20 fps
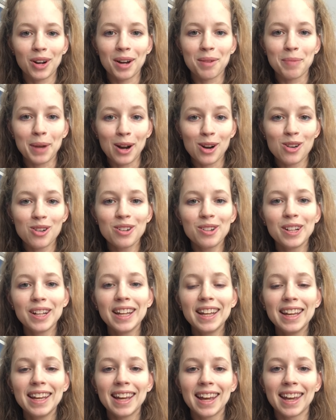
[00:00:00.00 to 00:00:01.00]
beryl.
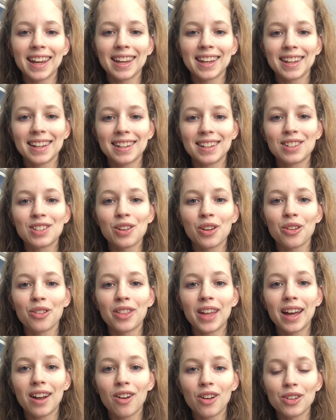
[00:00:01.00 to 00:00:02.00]
And so
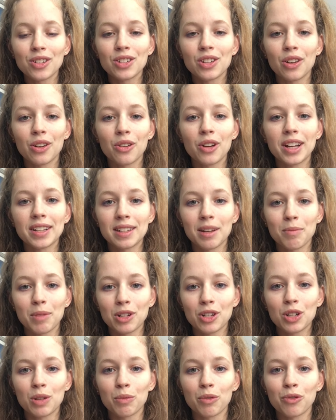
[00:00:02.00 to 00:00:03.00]
that also, as I
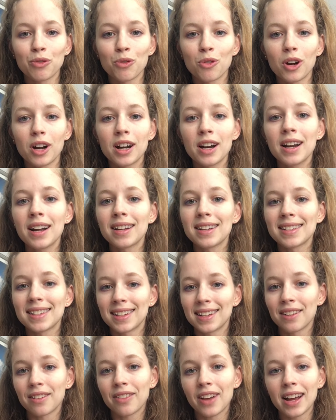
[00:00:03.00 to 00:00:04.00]
mentioned before,
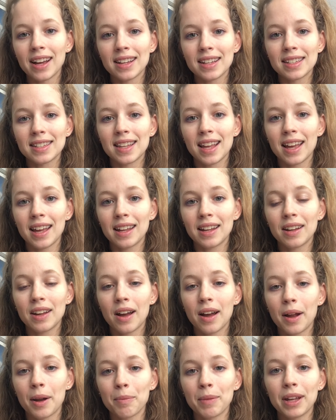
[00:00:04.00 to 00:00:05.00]
signifies that
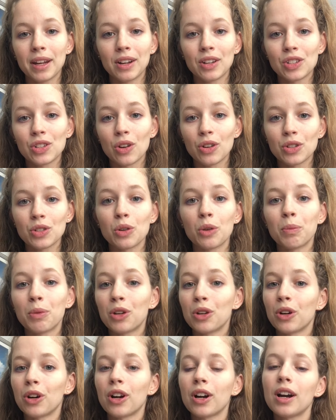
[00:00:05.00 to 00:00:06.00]
it is also a
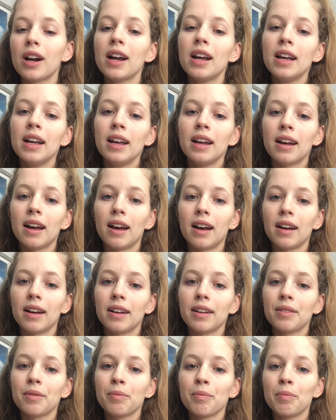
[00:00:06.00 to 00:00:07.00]
pure
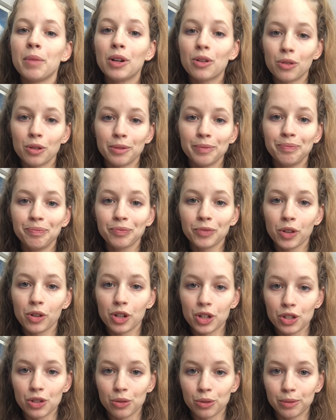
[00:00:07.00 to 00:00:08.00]
mineral
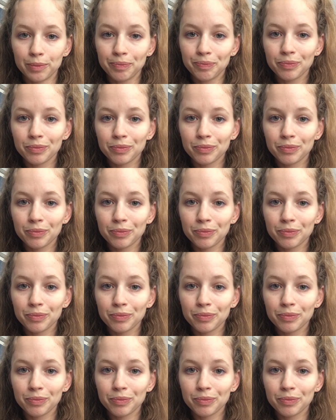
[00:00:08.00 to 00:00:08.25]
crystal.